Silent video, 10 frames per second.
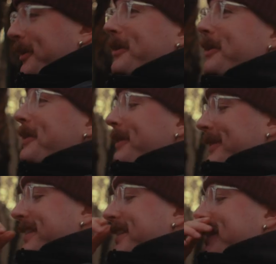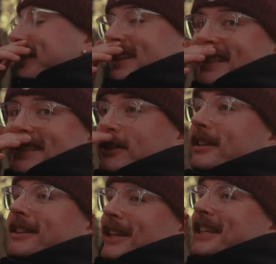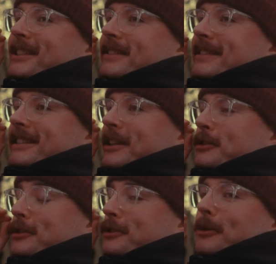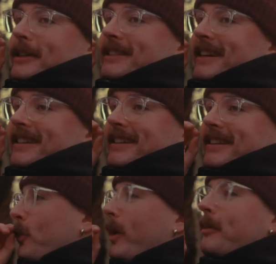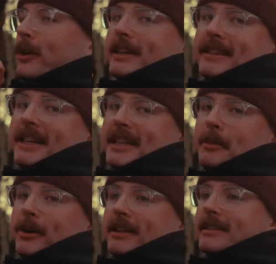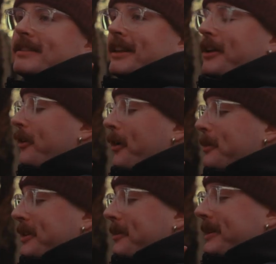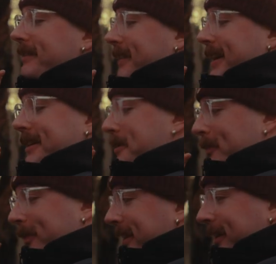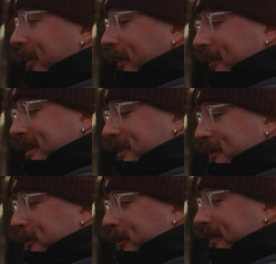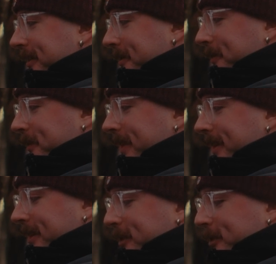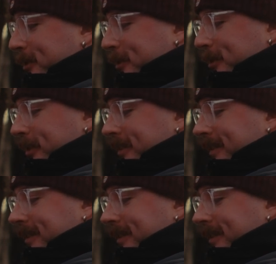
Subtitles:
Ooh, this is so exciting. Way more excited about this than I thought I was going to be. Oh, this is so good. So good.